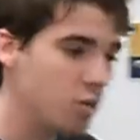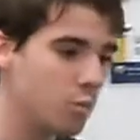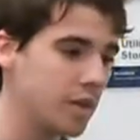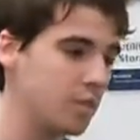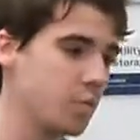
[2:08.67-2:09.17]

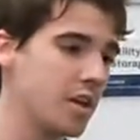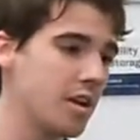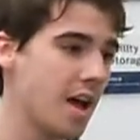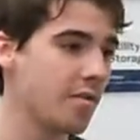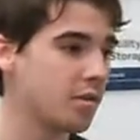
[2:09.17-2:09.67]
we
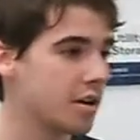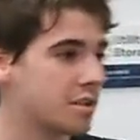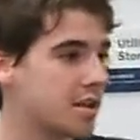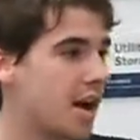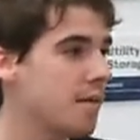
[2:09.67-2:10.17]
didn't have a lot
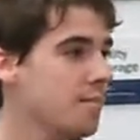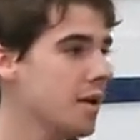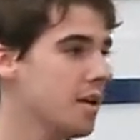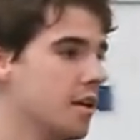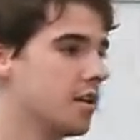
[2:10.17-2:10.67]
of time
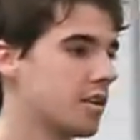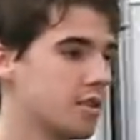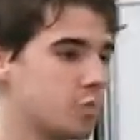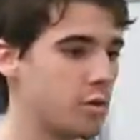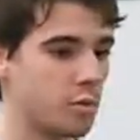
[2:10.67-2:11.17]

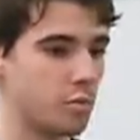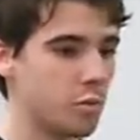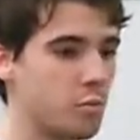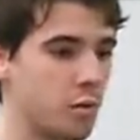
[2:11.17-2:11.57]
because we pretty